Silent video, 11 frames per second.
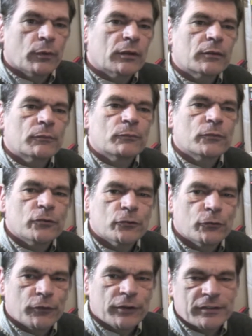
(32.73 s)
welcome to
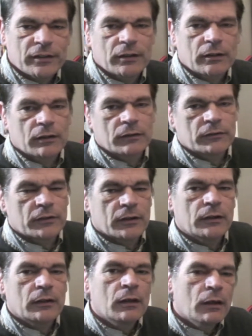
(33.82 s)
Retech, and
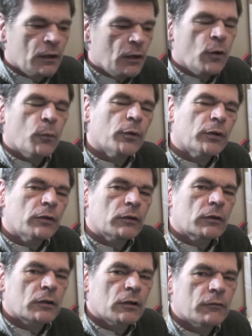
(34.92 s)
today we're going to
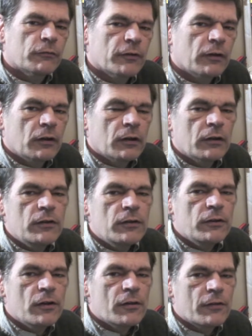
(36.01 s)
cover
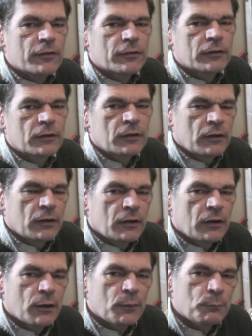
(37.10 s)
another
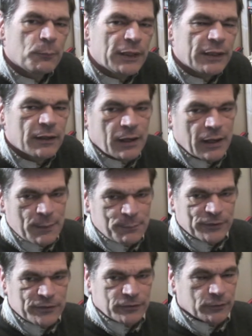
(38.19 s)
Amiga
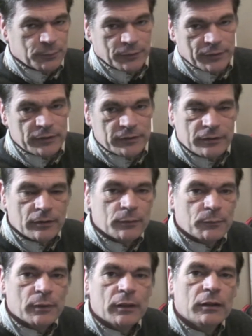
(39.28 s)
episode, but this
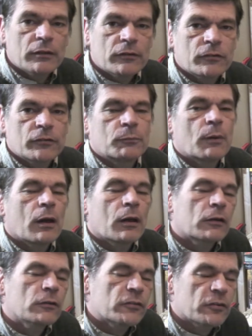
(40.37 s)
time it's
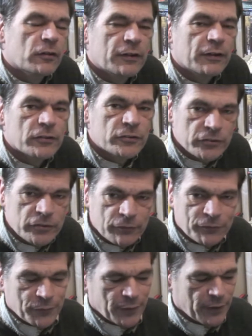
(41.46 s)
concerning the
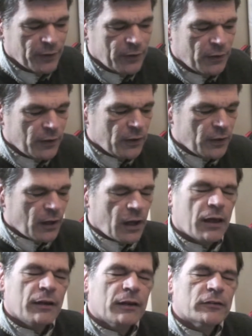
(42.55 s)
software,
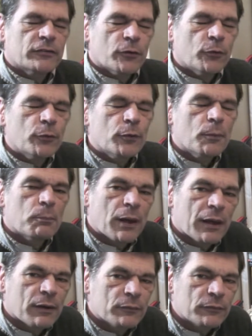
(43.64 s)
and it's all
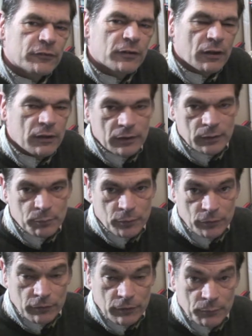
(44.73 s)
about a
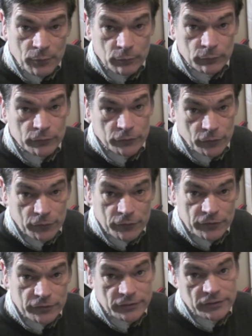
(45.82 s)
program called
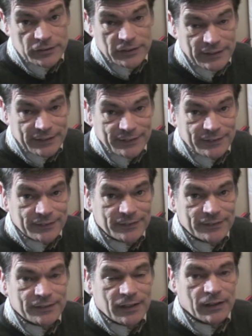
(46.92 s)
Dr.
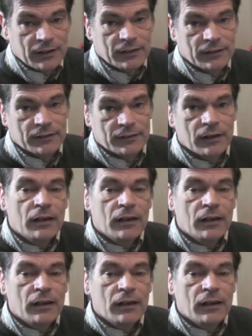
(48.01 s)
Tease, and